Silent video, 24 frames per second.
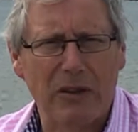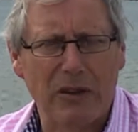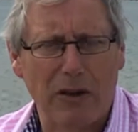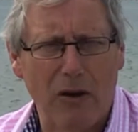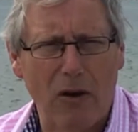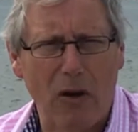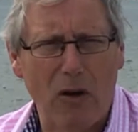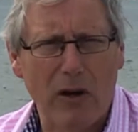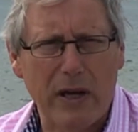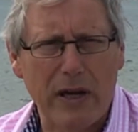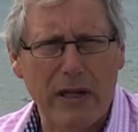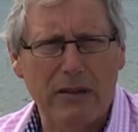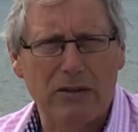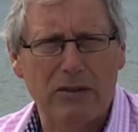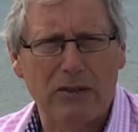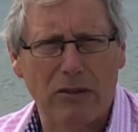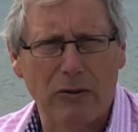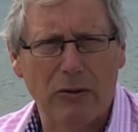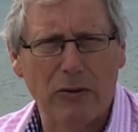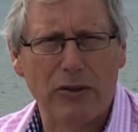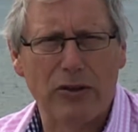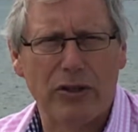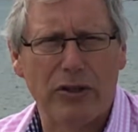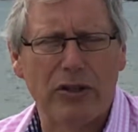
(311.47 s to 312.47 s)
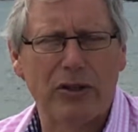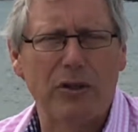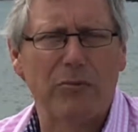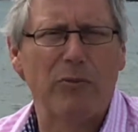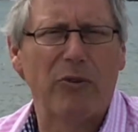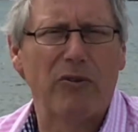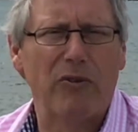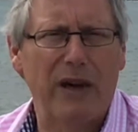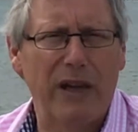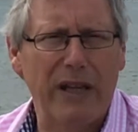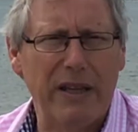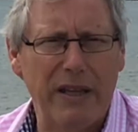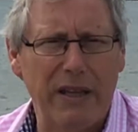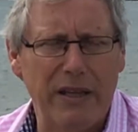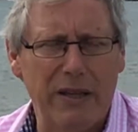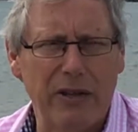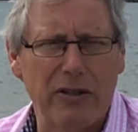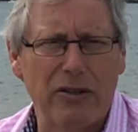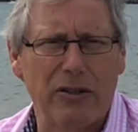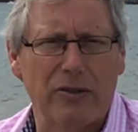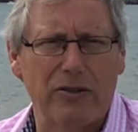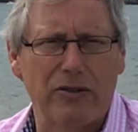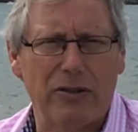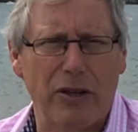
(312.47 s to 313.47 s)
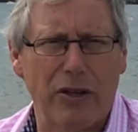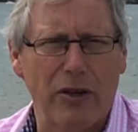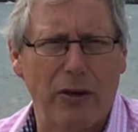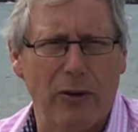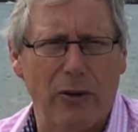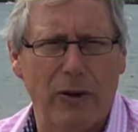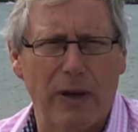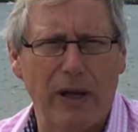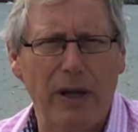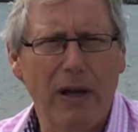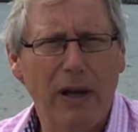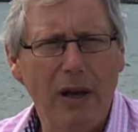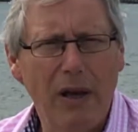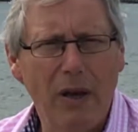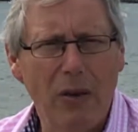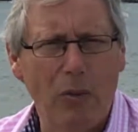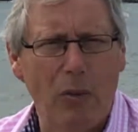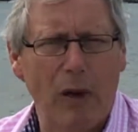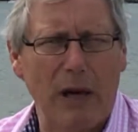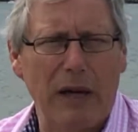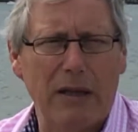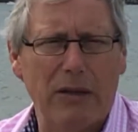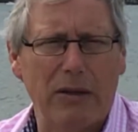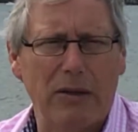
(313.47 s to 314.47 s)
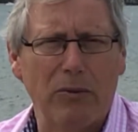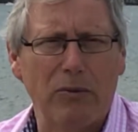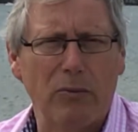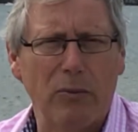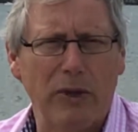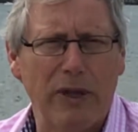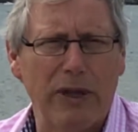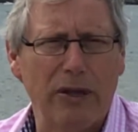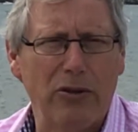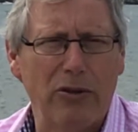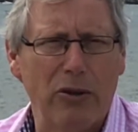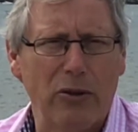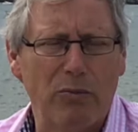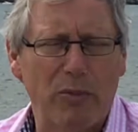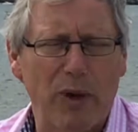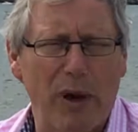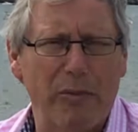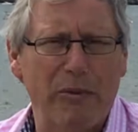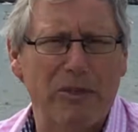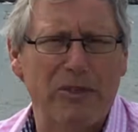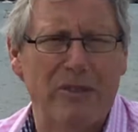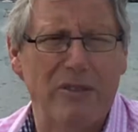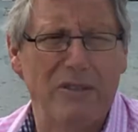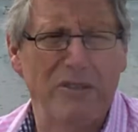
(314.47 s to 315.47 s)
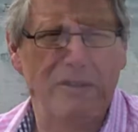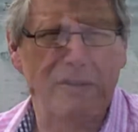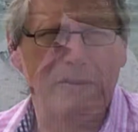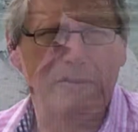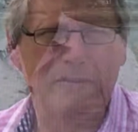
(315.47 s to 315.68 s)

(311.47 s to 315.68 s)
locking solution to provide the additional security while they're within your premises.